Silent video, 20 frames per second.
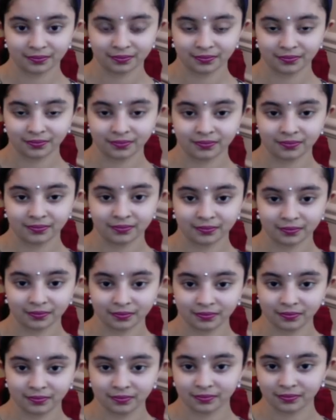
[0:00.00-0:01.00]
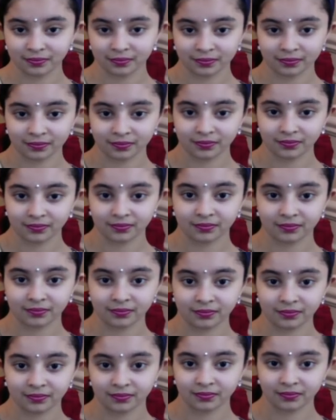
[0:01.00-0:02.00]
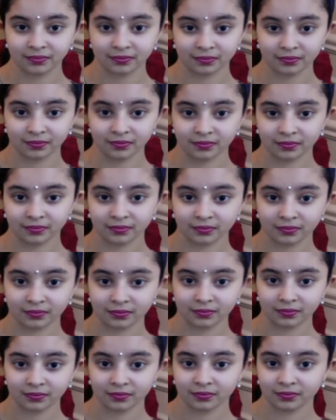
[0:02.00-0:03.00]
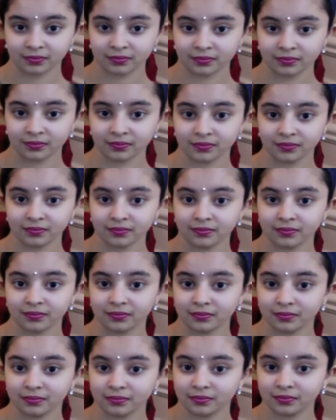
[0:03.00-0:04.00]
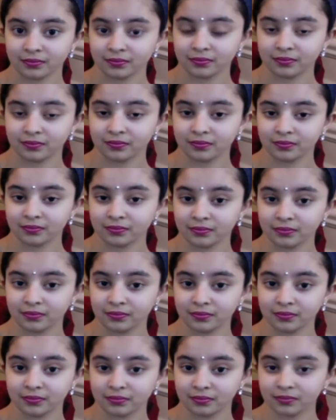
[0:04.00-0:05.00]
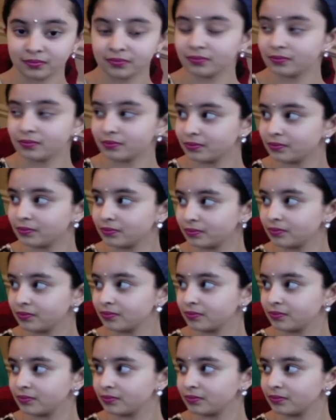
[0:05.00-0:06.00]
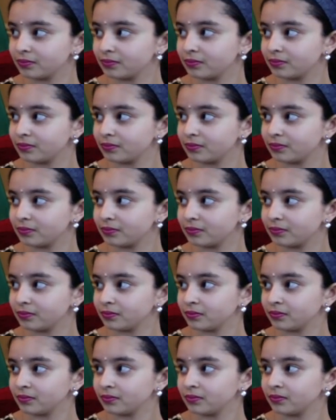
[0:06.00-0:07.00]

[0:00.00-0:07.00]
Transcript: (silent)